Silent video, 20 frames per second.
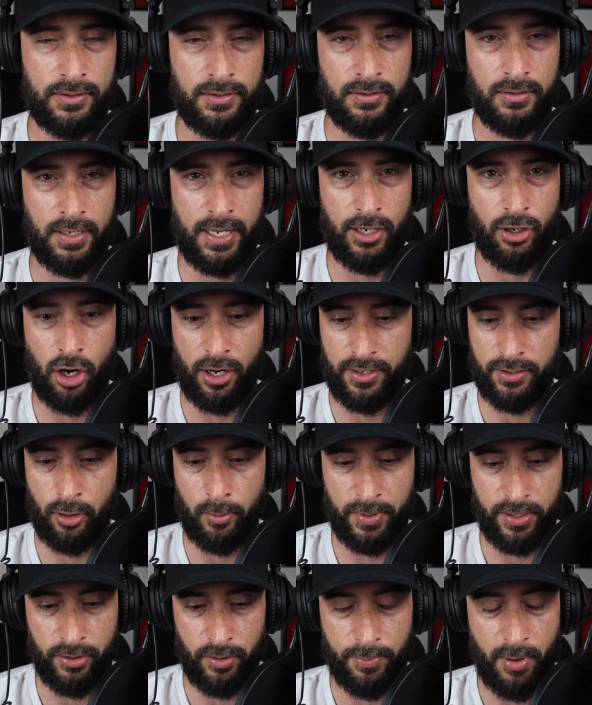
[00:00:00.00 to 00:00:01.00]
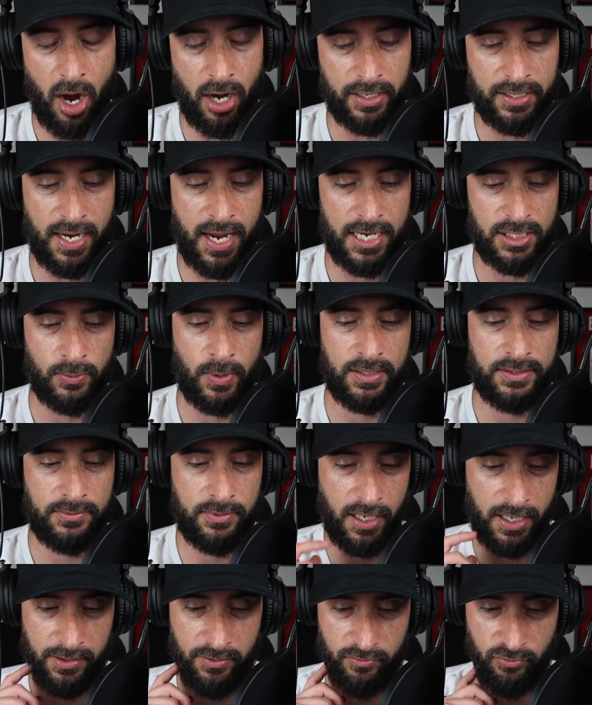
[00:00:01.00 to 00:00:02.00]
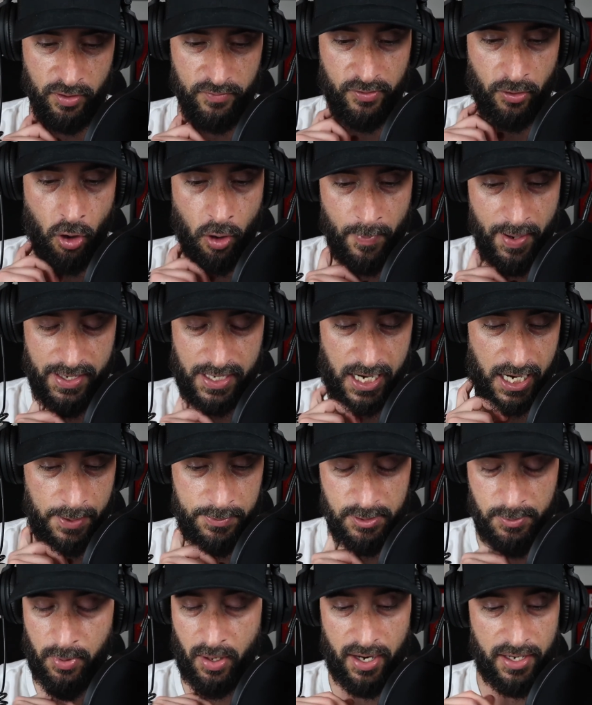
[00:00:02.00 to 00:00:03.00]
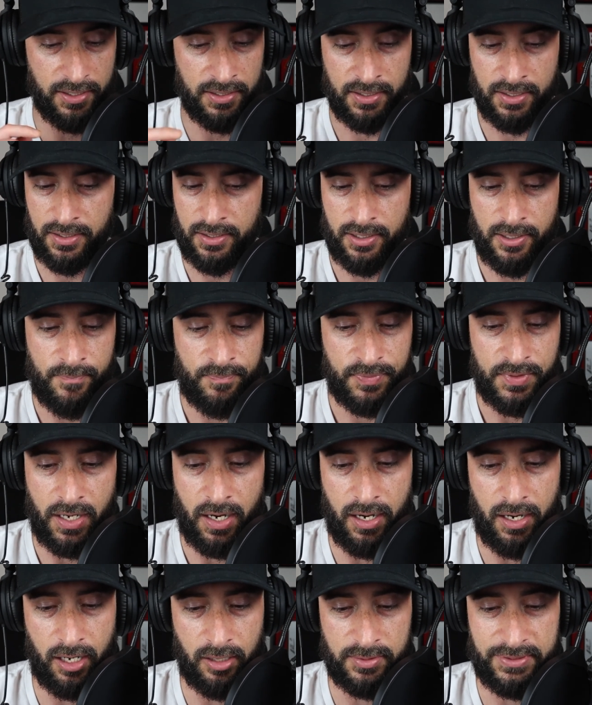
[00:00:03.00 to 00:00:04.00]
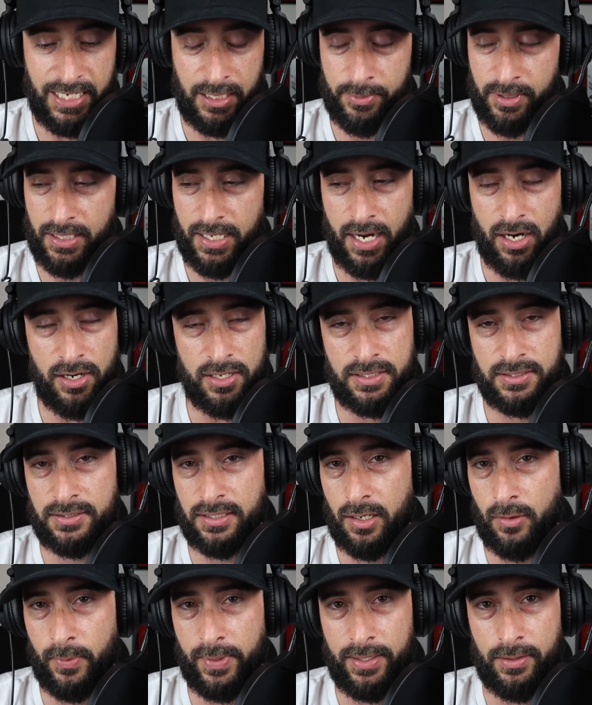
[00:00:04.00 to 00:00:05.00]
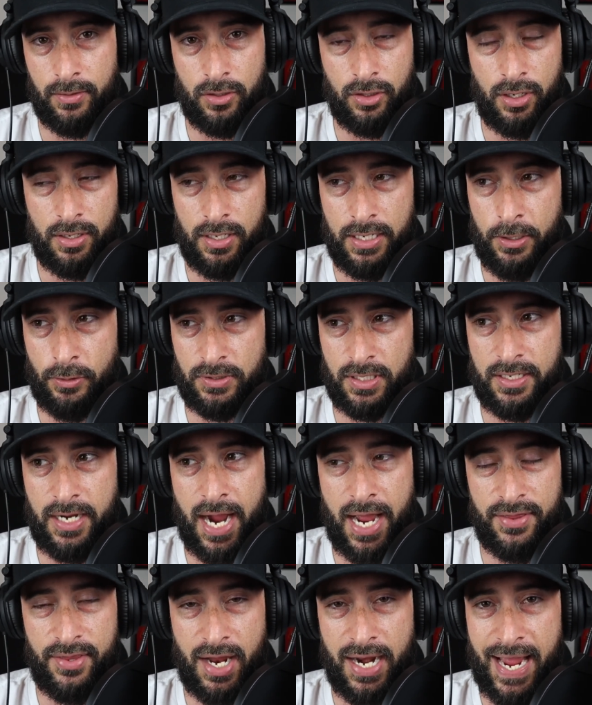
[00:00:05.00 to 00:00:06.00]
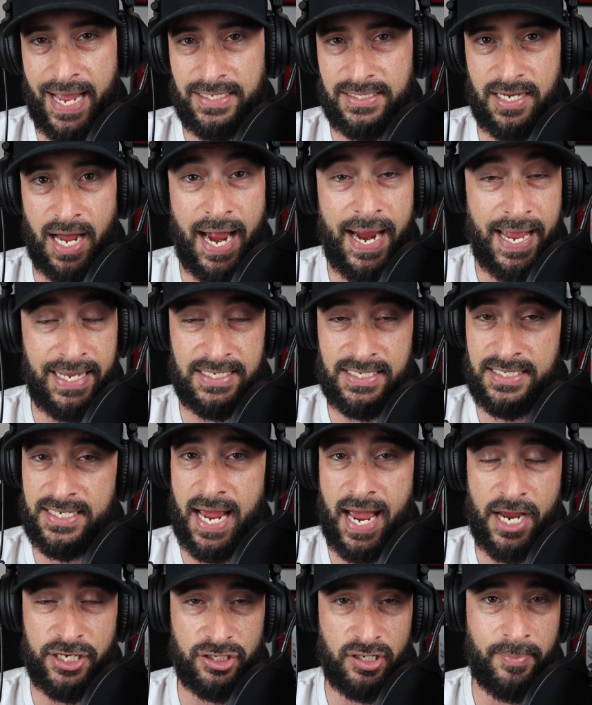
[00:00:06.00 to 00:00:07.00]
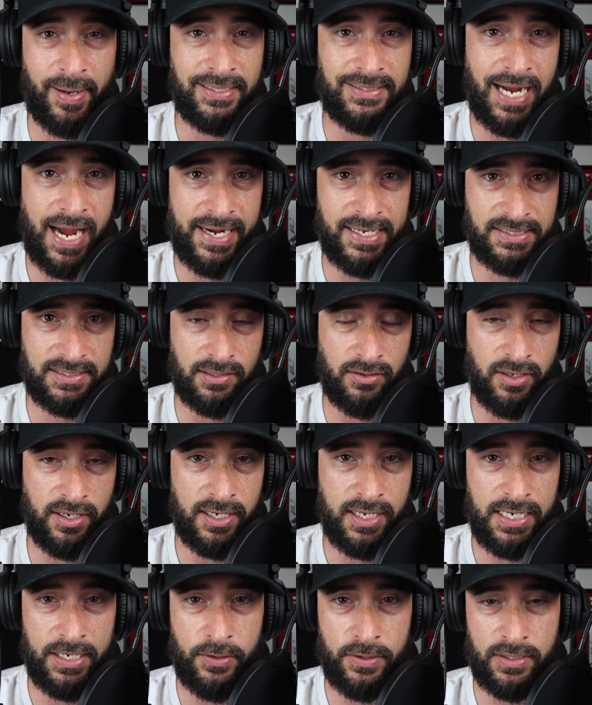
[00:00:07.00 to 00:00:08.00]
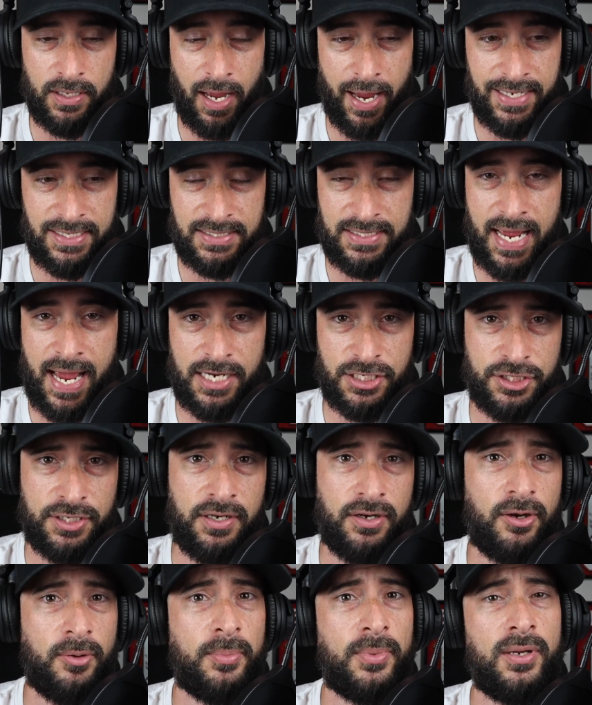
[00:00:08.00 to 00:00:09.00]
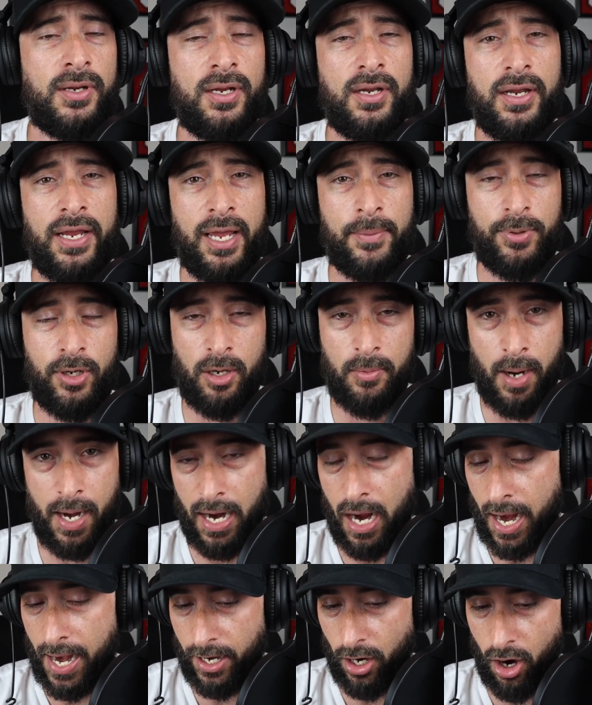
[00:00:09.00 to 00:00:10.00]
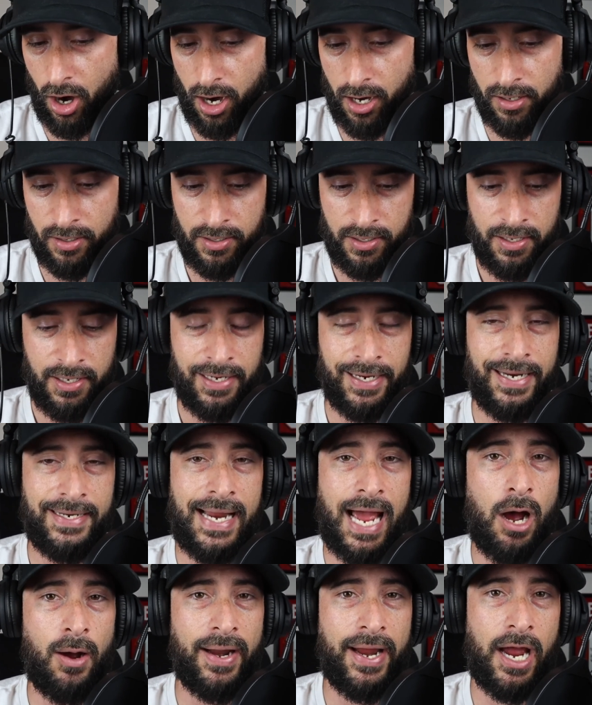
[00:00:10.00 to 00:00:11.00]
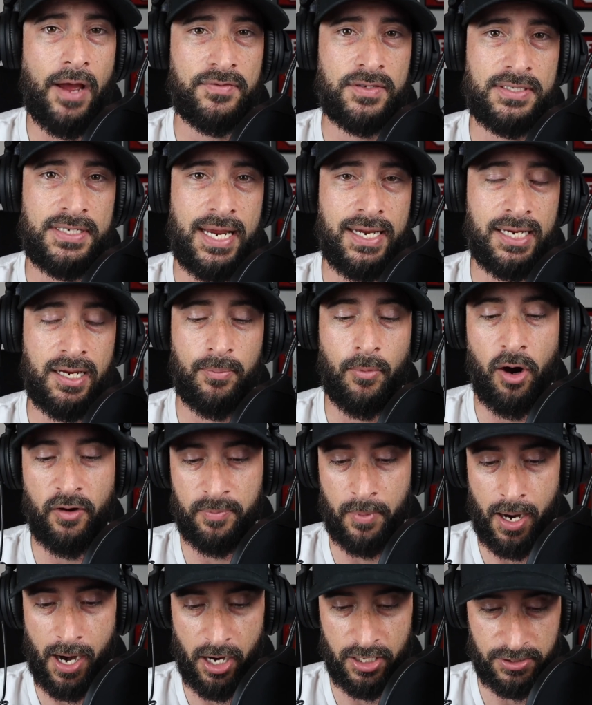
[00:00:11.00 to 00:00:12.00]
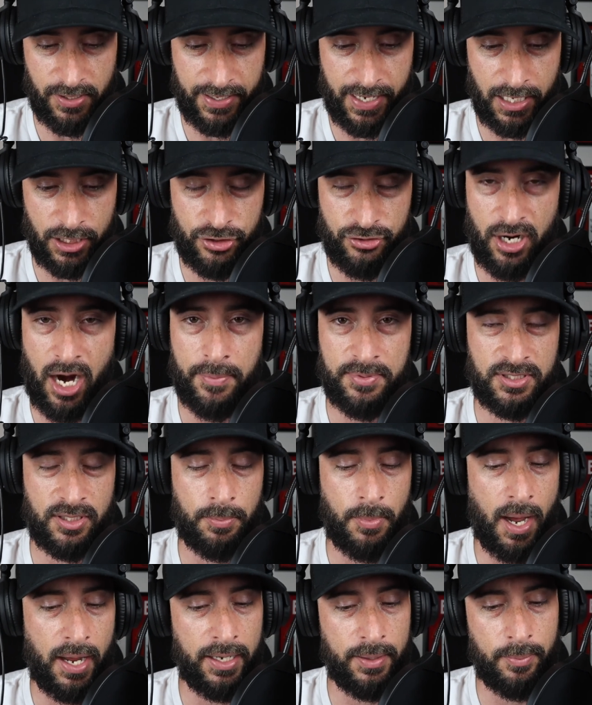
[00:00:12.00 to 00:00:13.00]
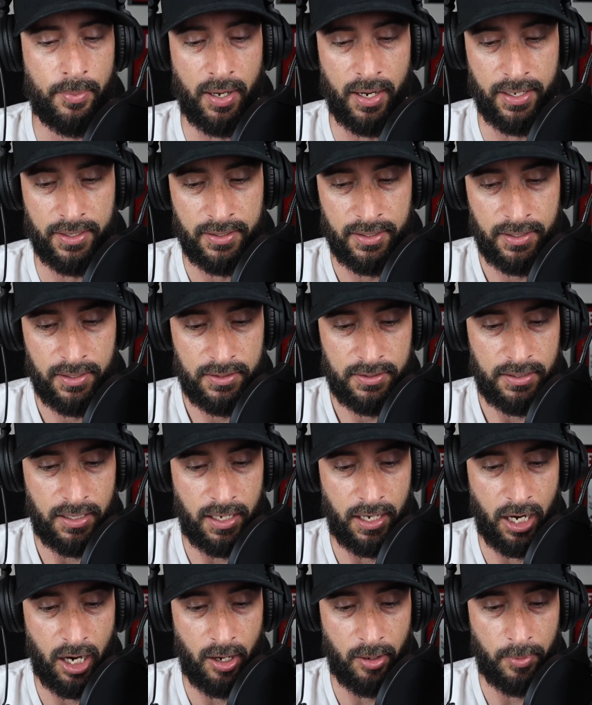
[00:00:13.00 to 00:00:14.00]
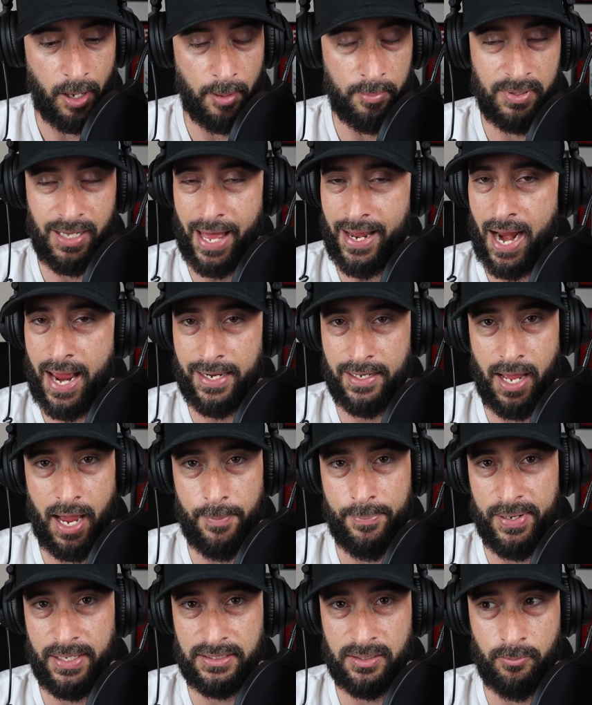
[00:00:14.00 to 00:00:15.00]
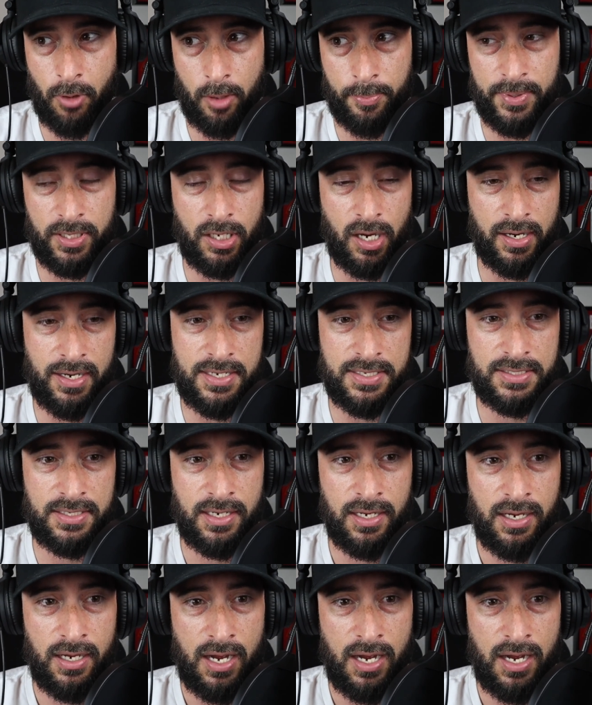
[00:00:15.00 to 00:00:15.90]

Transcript: later on in a little bit in the podcast when I reveal all my names. But Damien Harris, I mean, he was a guy that I had stashed in my Dynasty League. I stashed him and put him on my IR, and now I have to take him off my IR, so I got to drop somebody. But I'm glad I picked him up because